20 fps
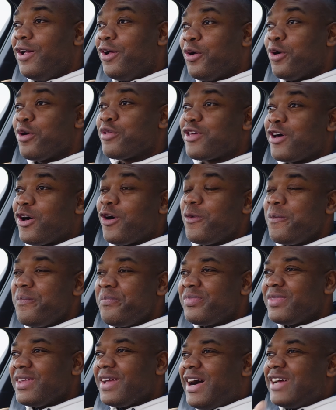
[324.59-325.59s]
although
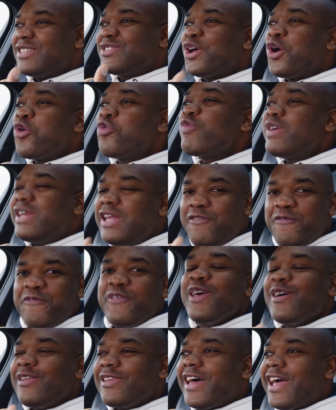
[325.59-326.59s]
I don't really
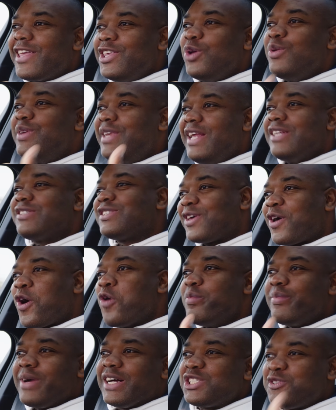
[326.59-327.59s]
feel like you need to go
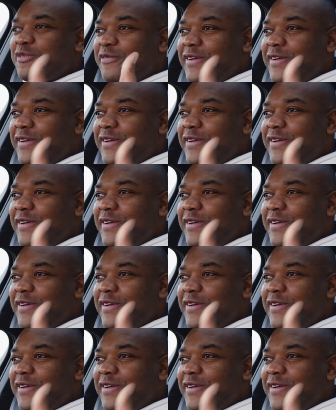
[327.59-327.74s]
much